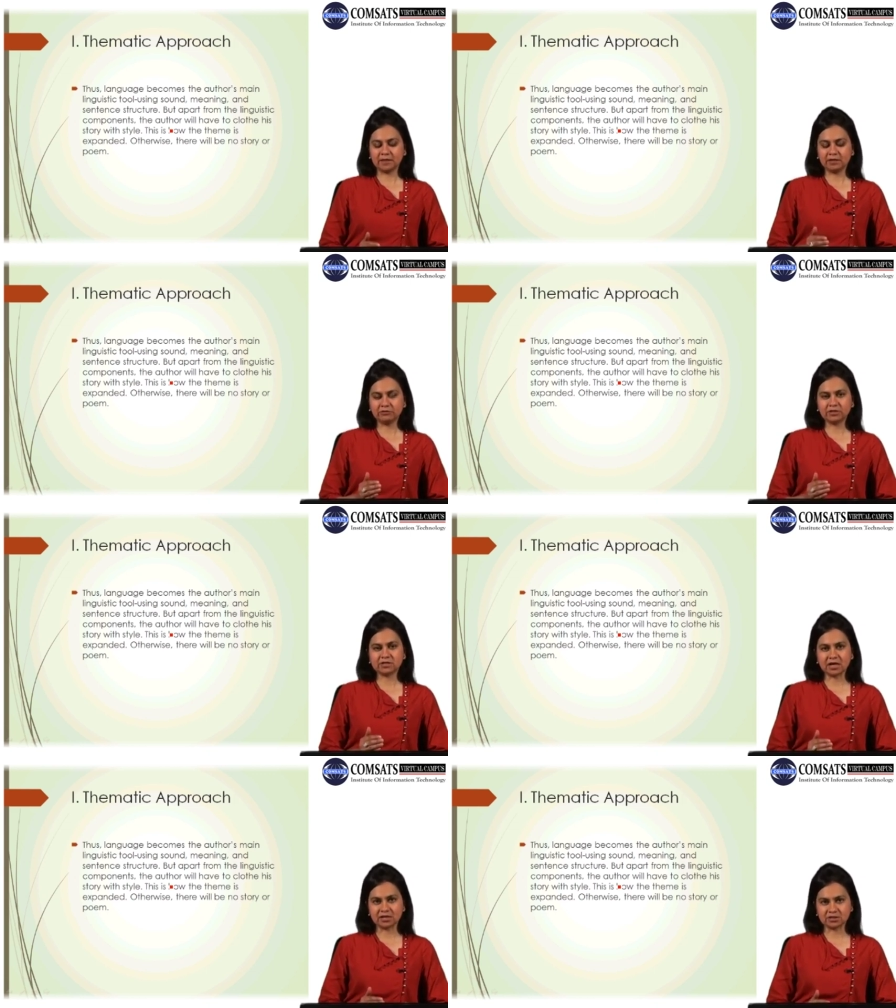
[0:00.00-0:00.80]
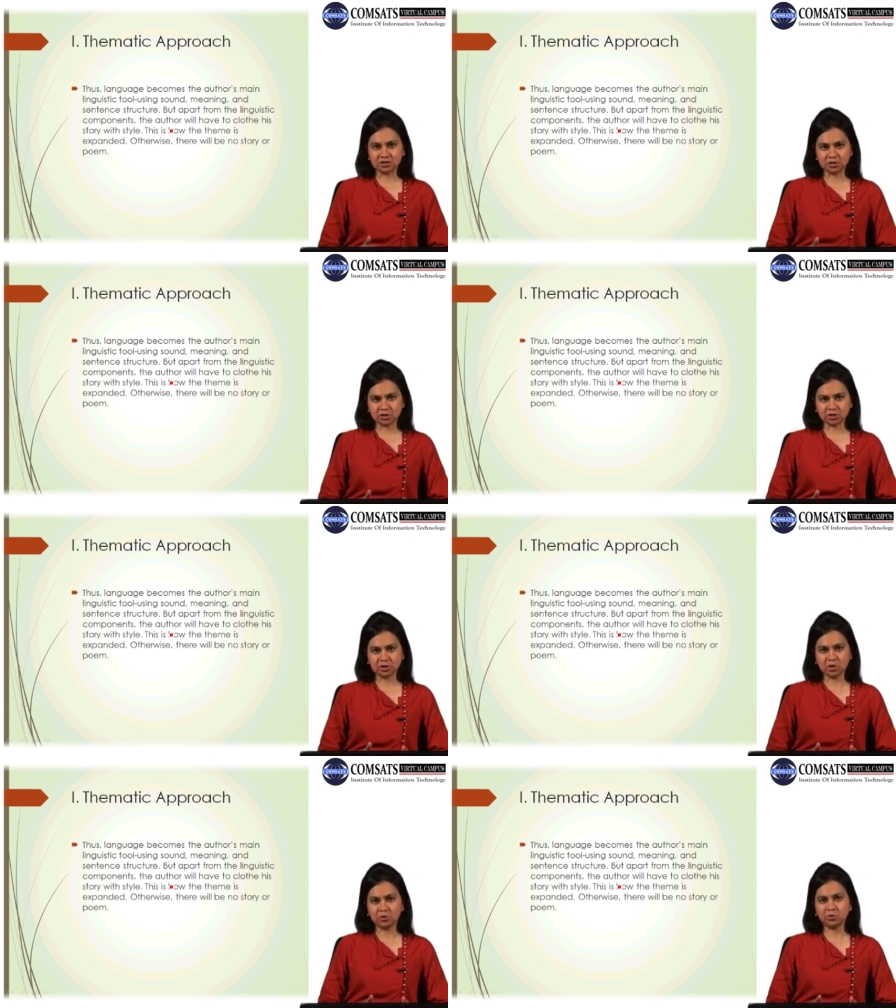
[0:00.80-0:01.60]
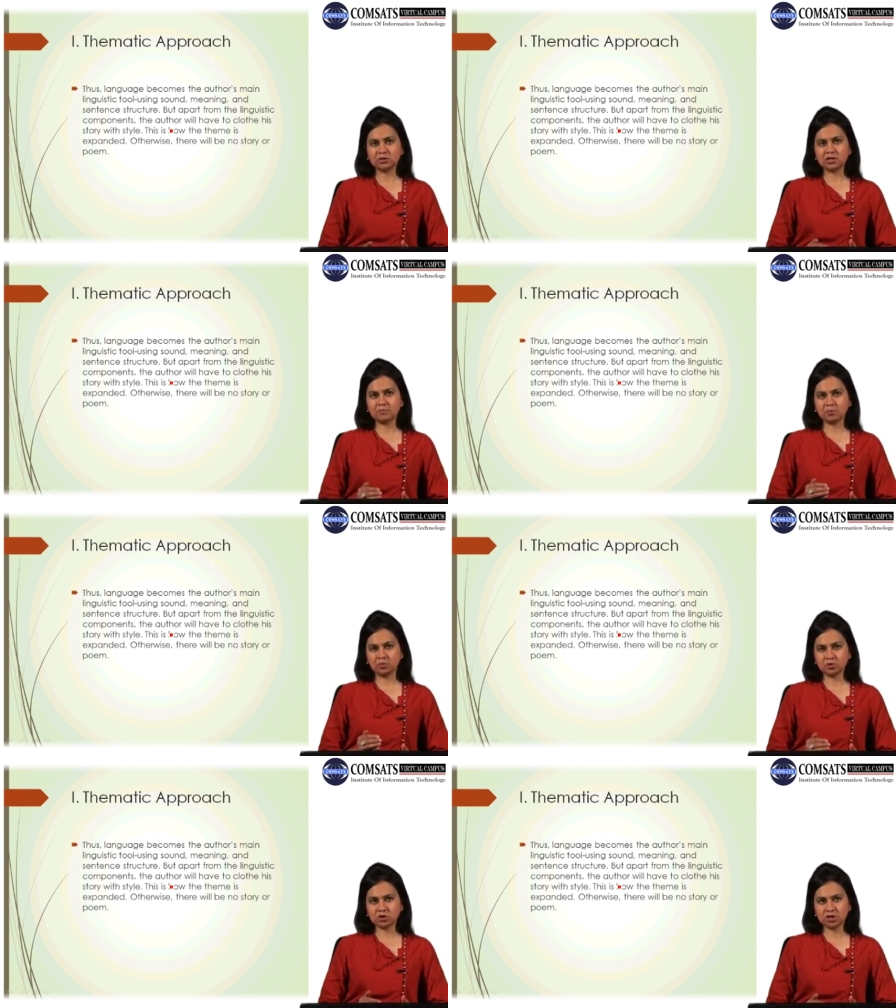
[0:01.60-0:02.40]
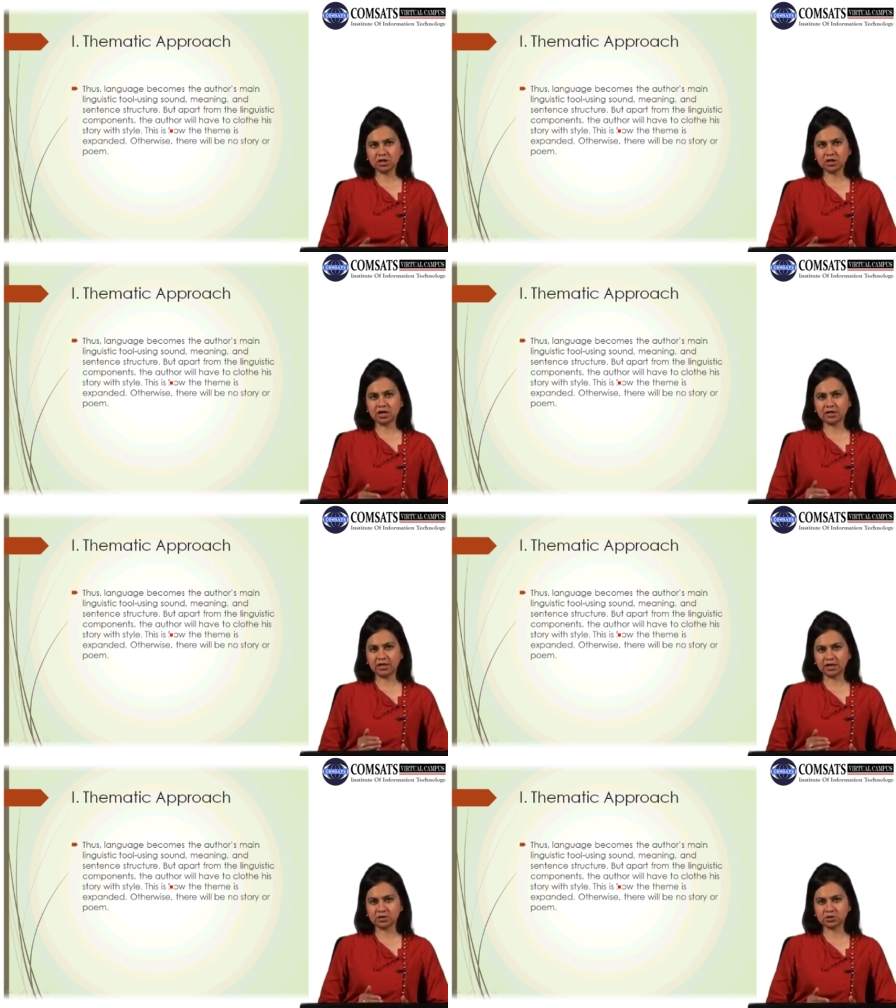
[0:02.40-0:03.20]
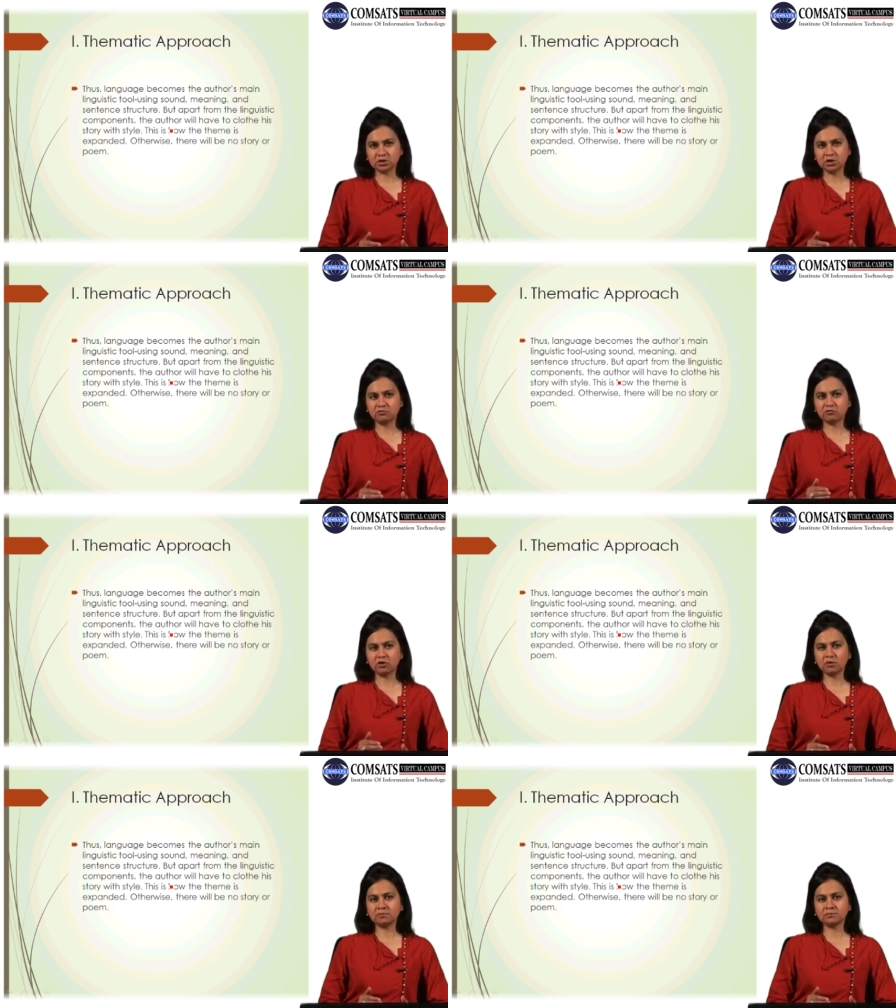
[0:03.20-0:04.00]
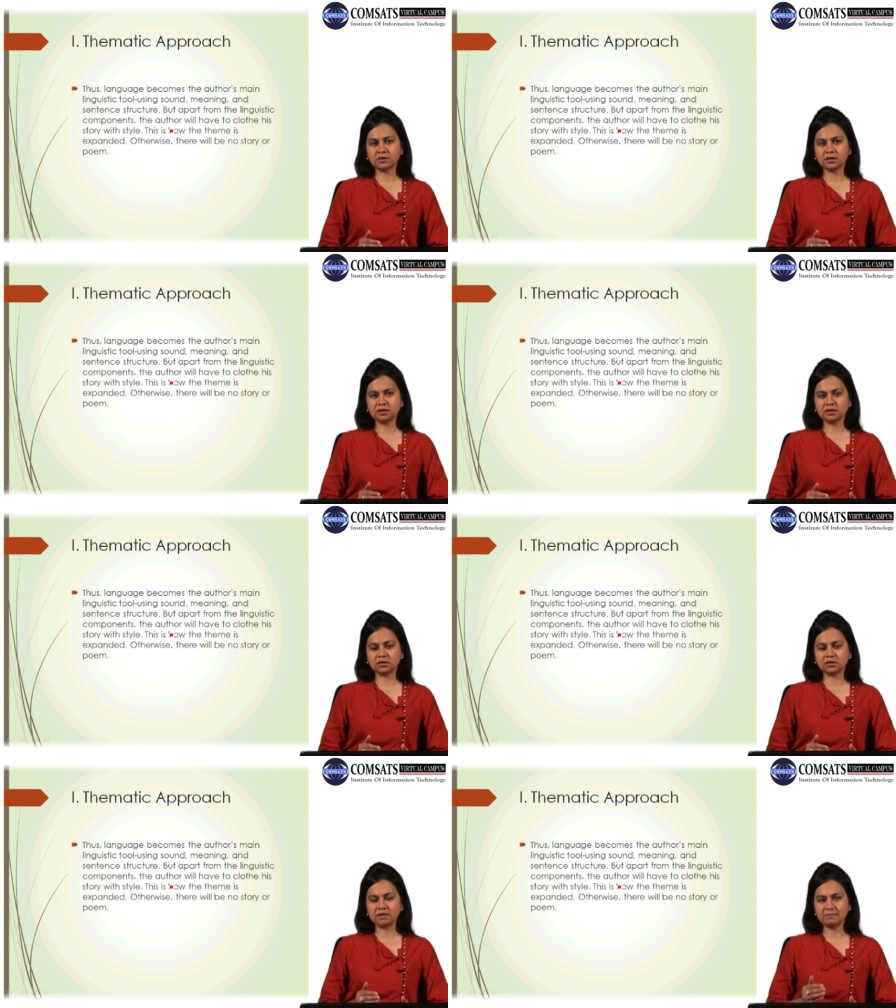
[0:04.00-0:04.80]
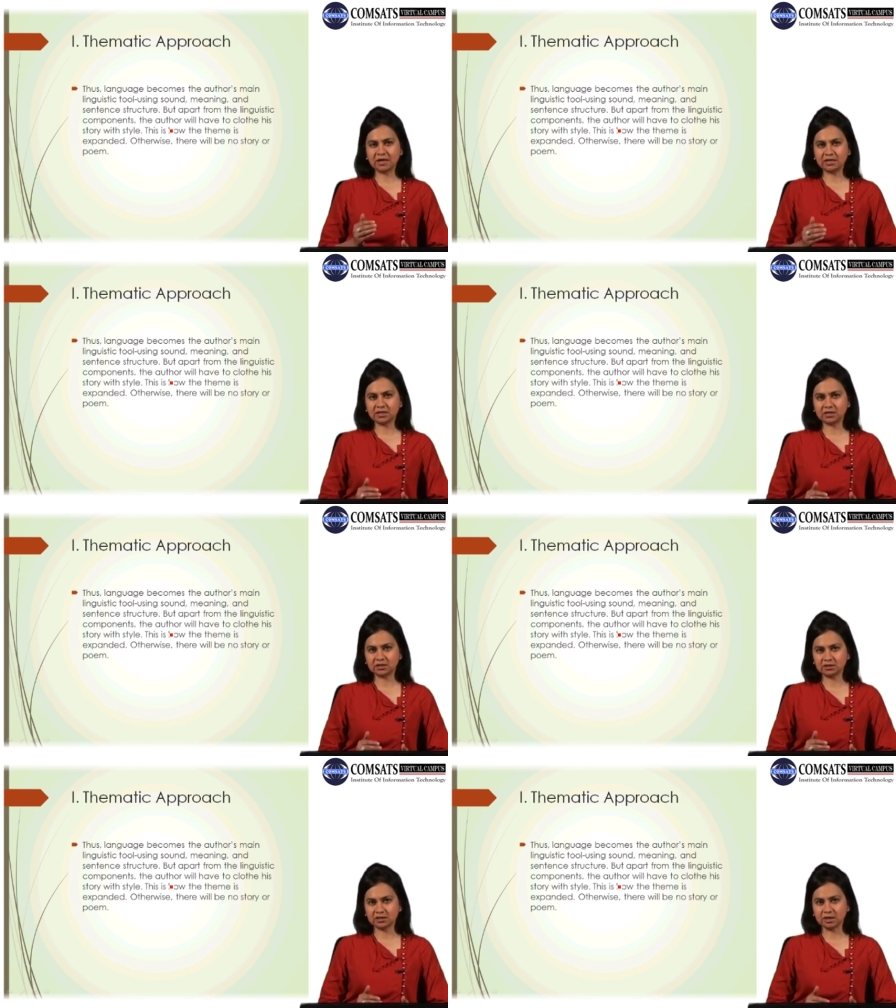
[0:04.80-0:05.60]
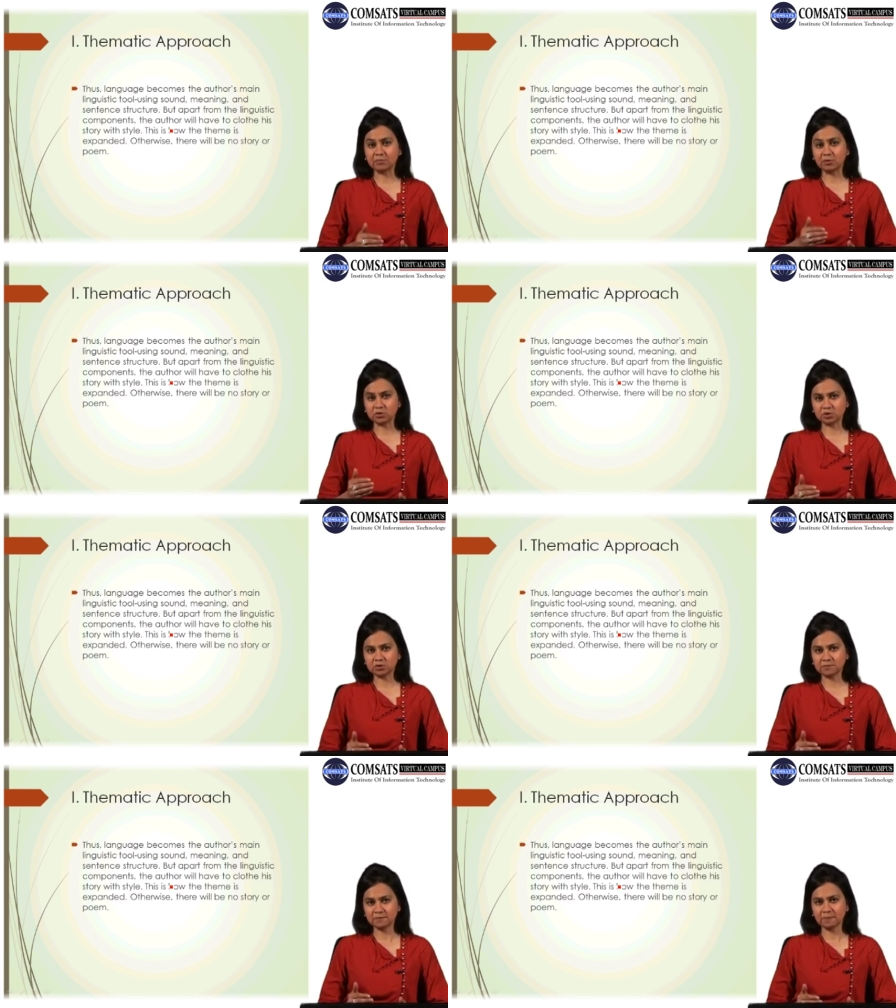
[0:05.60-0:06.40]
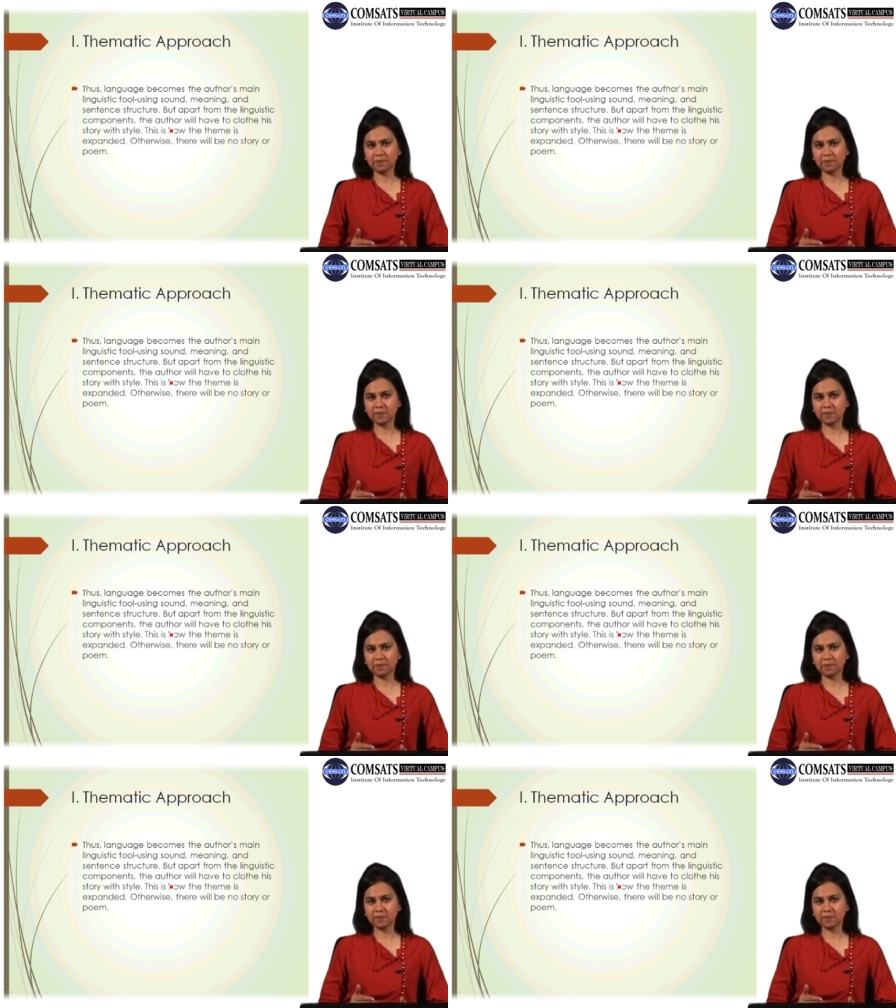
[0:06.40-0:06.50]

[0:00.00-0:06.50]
literary stylistician who is approaching a text from a thematic approach